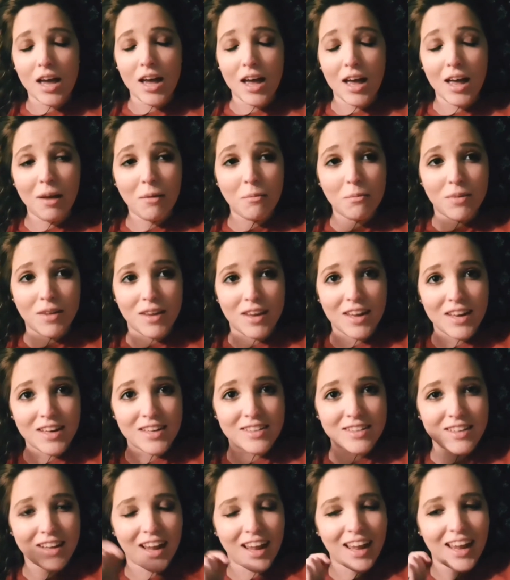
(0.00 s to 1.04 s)

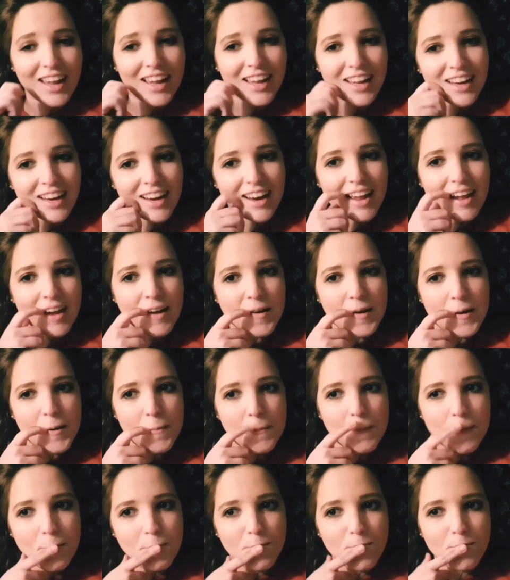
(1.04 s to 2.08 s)
Upbeat and
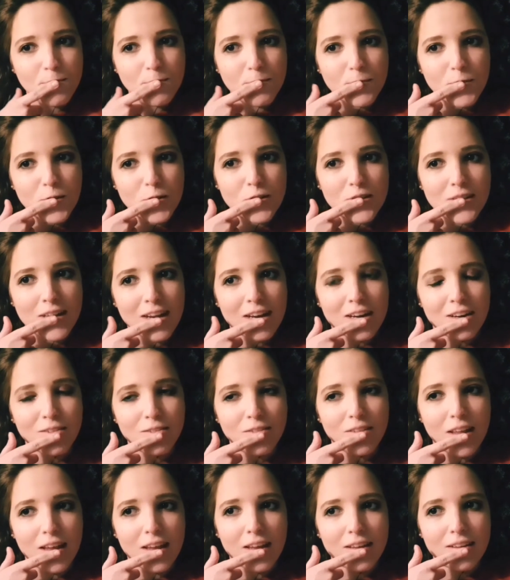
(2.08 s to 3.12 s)
just kind
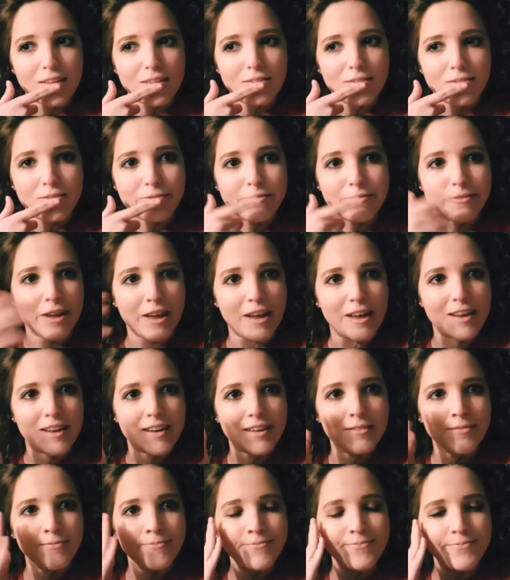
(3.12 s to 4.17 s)
of like
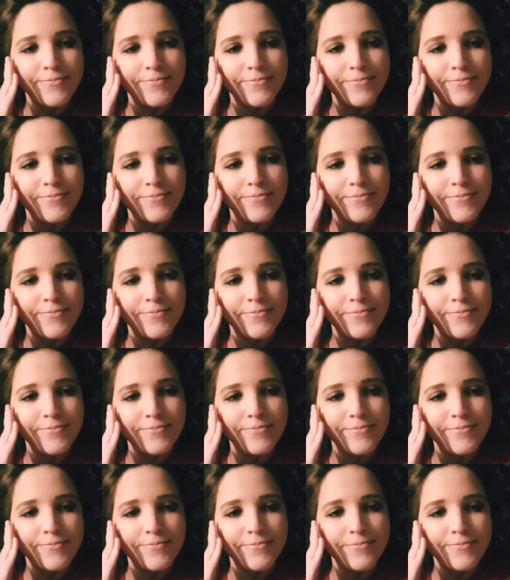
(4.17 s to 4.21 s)
fun